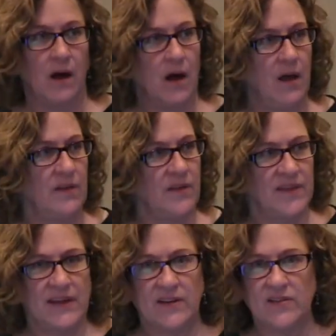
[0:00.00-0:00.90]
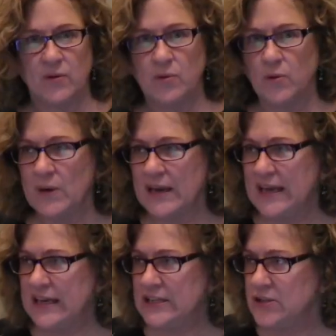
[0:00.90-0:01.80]
All the things that were
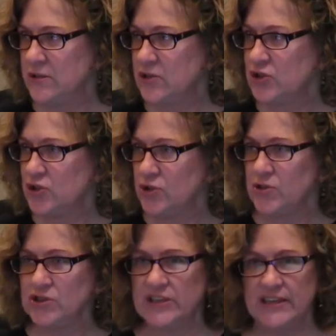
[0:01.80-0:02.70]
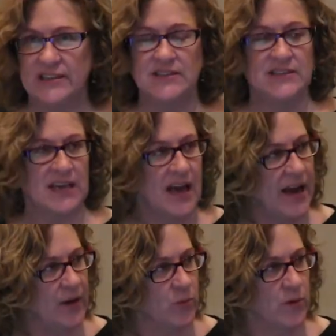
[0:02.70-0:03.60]
related to the church
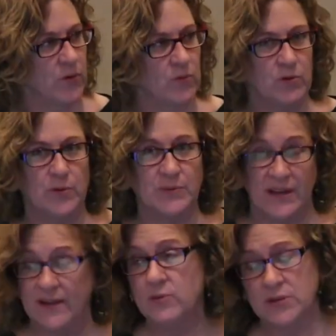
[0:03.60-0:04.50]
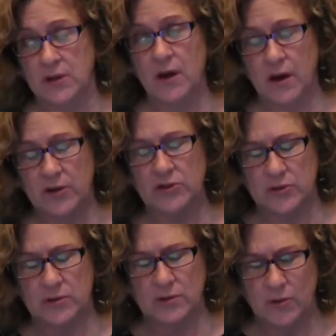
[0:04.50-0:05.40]
inside were grouped, and there was a large
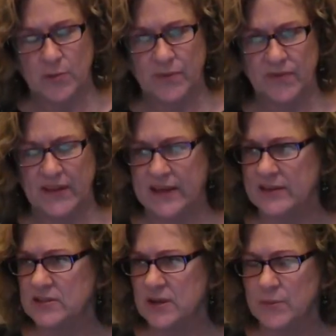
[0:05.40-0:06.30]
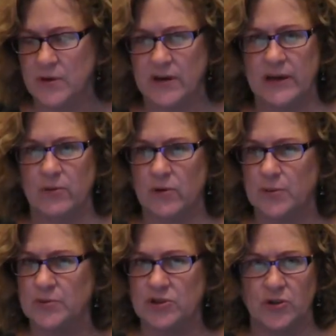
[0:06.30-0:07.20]
group of things, community
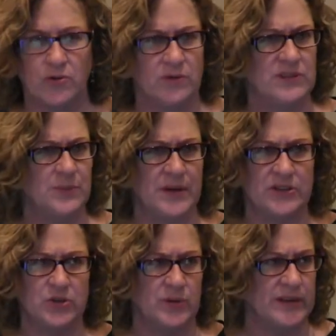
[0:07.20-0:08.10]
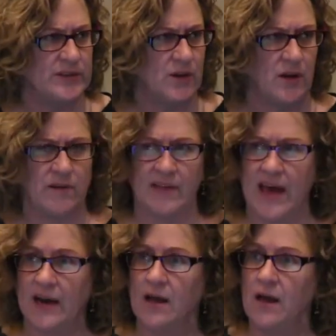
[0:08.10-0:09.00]
groups, children's ministries, all of
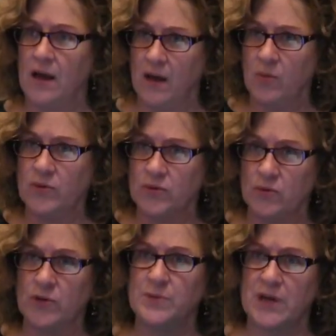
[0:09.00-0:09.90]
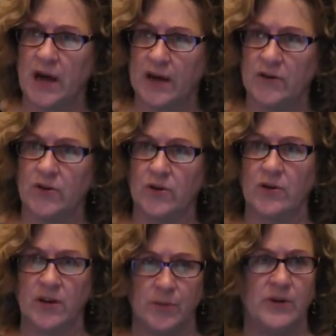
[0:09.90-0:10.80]
that was grouped under
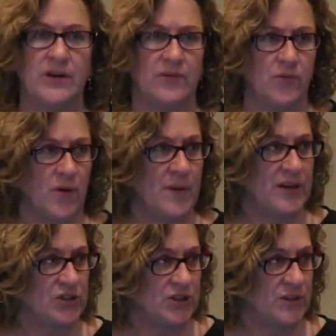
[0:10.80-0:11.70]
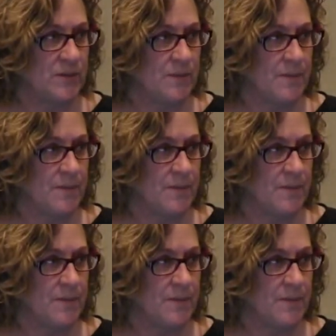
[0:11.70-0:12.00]
community formation.